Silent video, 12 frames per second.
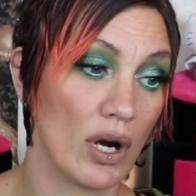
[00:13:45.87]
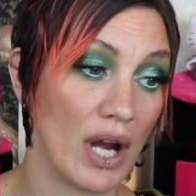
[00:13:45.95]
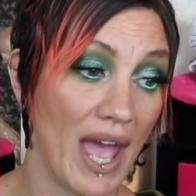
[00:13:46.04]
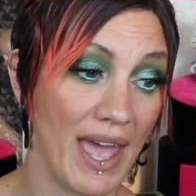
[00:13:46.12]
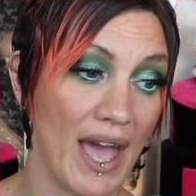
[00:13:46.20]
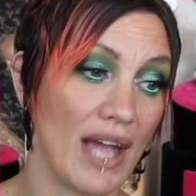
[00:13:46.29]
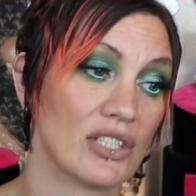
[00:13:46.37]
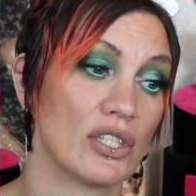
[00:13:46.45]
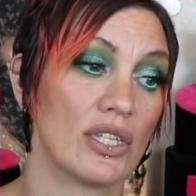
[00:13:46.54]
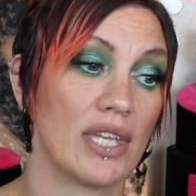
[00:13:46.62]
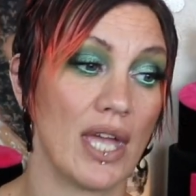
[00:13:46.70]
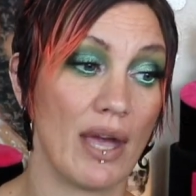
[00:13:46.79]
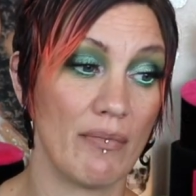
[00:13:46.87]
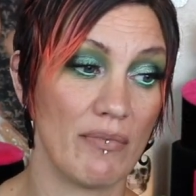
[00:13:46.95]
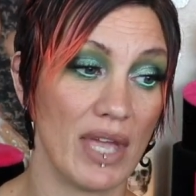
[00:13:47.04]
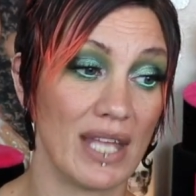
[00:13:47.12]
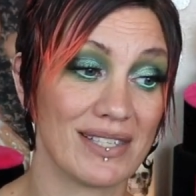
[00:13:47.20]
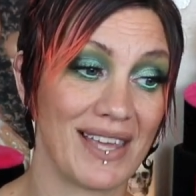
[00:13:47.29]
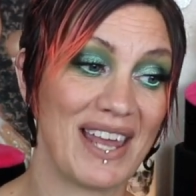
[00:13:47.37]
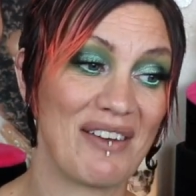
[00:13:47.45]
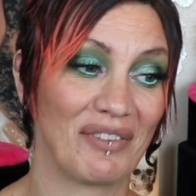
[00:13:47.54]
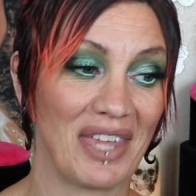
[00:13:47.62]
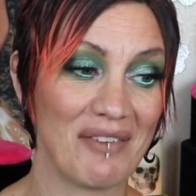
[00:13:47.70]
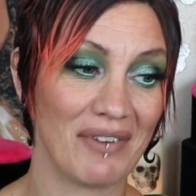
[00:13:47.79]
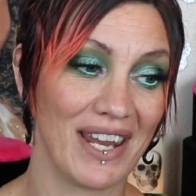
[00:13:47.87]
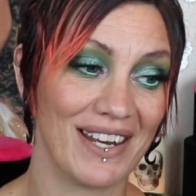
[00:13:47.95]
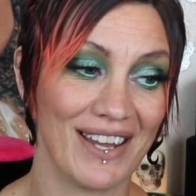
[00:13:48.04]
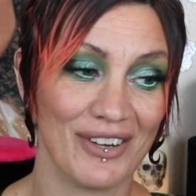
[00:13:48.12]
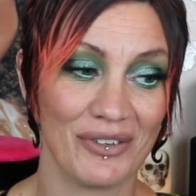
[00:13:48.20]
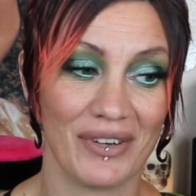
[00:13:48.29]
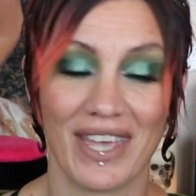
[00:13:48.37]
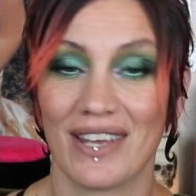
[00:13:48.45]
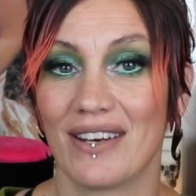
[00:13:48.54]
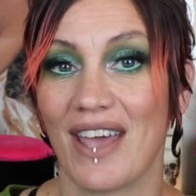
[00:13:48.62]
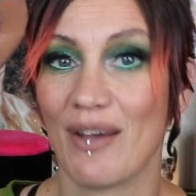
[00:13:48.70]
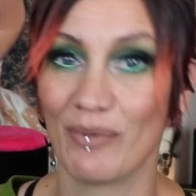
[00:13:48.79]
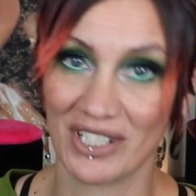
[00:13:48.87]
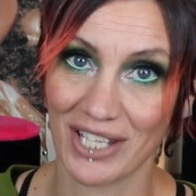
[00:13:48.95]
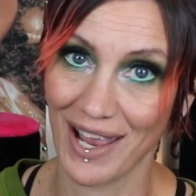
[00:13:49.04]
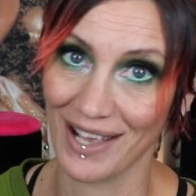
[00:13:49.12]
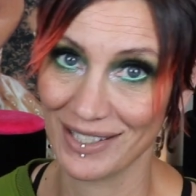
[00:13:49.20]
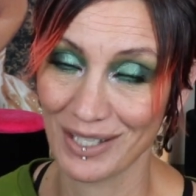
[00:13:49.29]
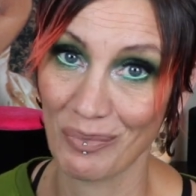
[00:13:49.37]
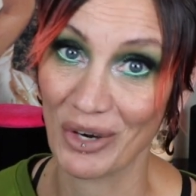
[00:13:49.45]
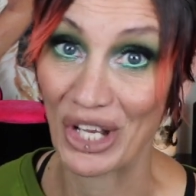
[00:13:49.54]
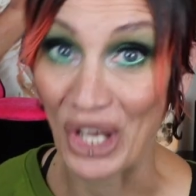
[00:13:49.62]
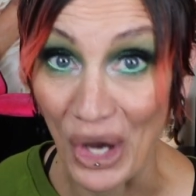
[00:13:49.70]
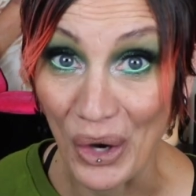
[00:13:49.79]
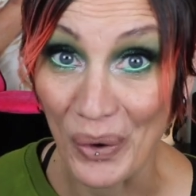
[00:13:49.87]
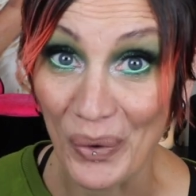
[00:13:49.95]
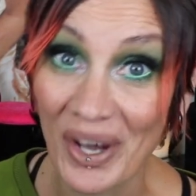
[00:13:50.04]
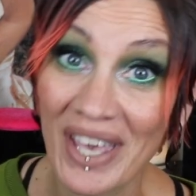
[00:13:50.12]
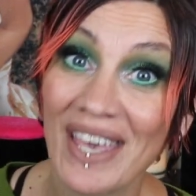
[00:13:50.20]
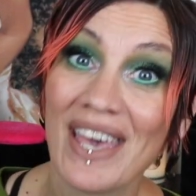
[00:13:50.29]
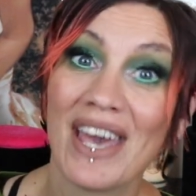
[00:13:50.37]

I actually, um, it's kind of late right now and I wish I had somewhere to go,